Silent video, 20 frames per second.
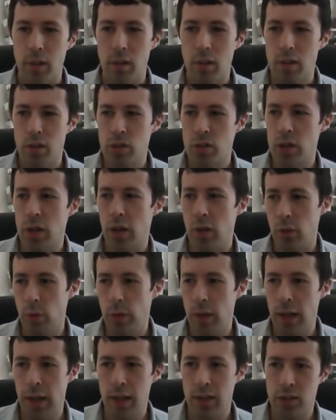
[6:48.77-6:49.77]
So
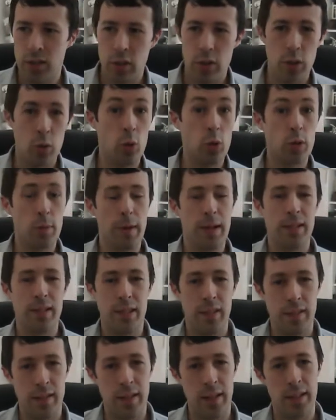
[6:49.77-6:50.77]
the
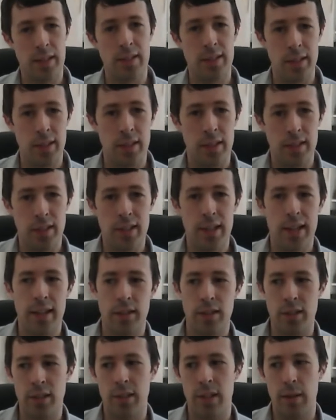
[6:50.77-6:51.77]
automatic thing is in the
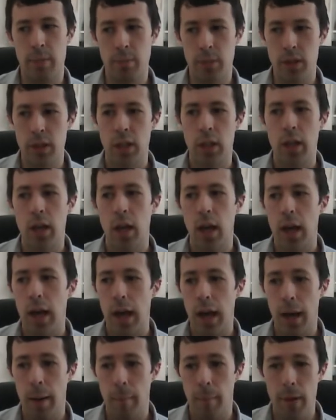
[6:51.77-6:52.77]
second attempt.
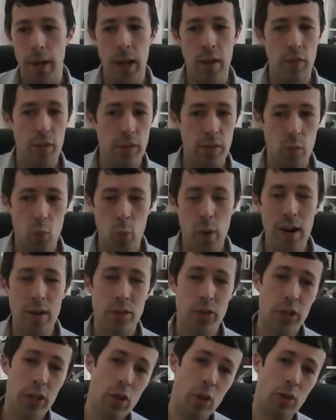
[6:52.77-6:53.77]
And
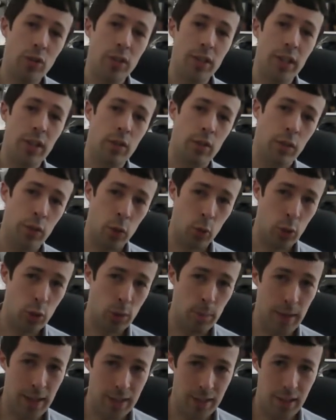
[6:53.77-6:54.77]
whereas the content of the
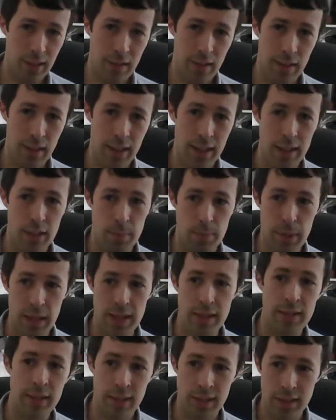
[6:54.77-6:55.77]
automatic thing is
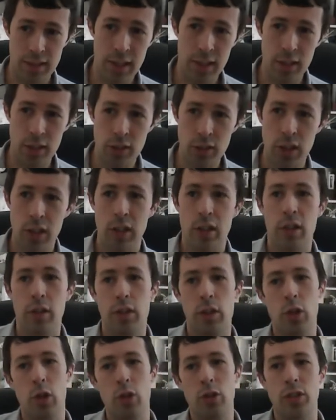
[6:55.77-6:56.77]
basic skills, the
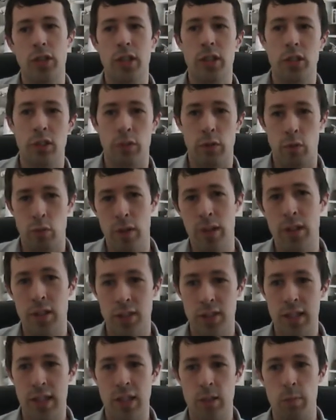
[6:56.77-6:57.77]
content of the written
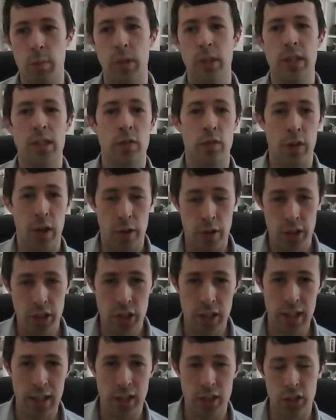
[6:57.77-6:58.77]
assessment is very
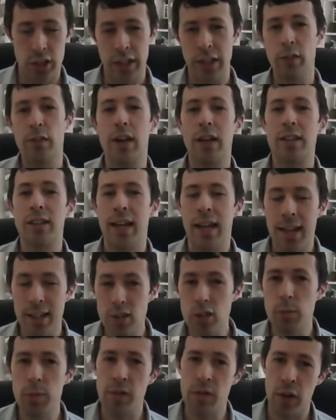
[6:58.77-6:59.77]
challenging. In fact, it has
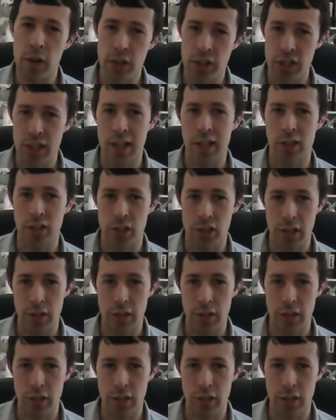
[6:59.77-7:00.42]
to be very challenging